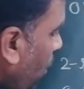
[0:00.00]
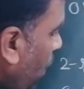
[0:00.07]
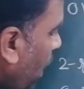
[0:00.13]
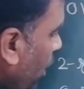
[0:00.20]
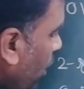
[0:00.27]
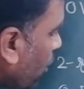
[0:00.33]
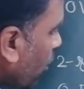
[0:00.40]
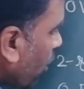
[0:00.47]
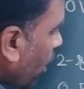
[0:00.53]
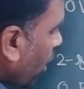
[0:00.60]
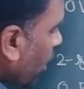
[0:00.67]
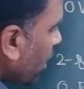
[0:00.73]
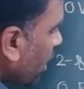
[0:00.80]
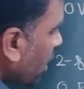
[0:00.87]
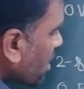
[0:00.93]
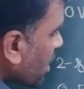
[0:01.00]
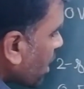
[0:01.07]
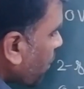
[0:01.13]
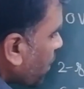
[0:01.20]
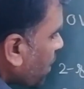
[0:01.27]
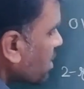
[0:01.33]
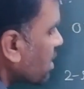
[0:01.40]
mitochondrions
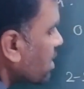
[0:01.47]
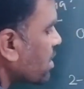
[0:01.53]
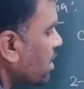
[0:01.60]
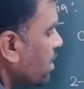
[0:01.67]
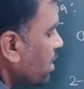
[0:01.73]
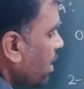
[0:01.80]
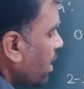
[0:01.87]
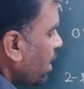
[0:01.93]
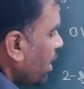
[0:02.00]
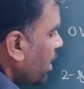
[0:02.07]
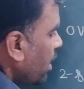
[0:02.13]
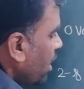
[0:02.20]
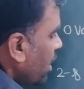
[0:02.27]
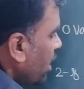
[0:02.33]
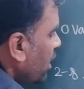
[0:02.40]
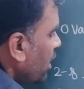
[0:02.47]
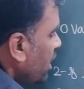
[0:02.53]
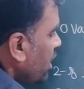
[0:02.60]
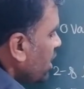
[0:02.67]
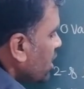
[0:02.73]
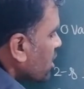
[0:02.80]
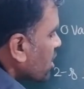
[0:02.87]
are present in the
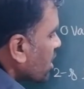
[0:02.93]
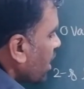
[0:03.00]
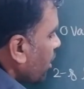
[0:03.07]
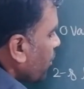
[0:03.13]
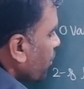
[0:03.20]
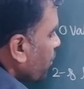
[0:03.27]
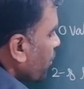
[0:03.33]
each cell.